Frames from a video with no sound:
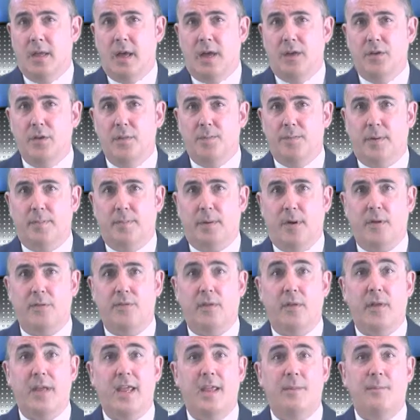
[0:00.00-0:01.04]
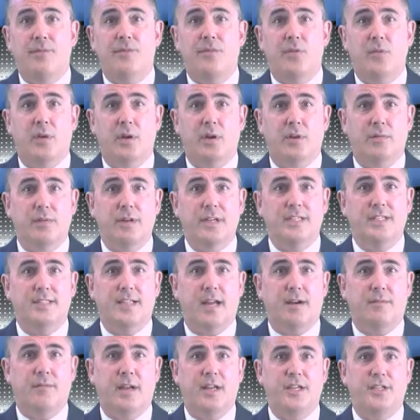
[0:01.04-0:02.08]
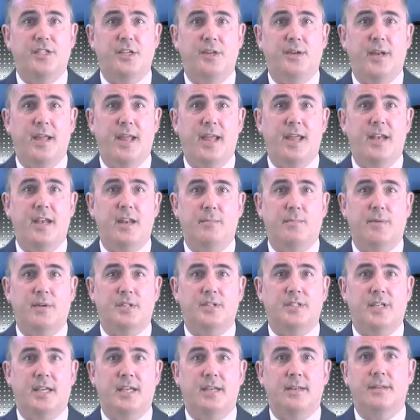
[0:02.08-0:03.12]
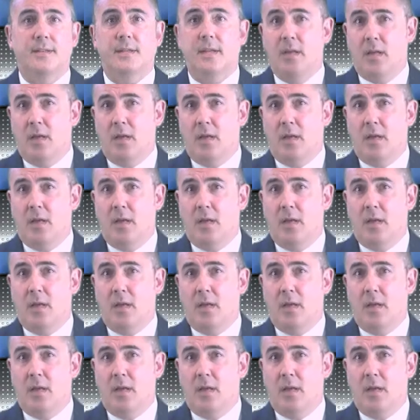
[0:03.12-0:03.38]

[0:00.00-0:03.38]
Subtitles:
A new proposal aims to increase that ratio to 80%.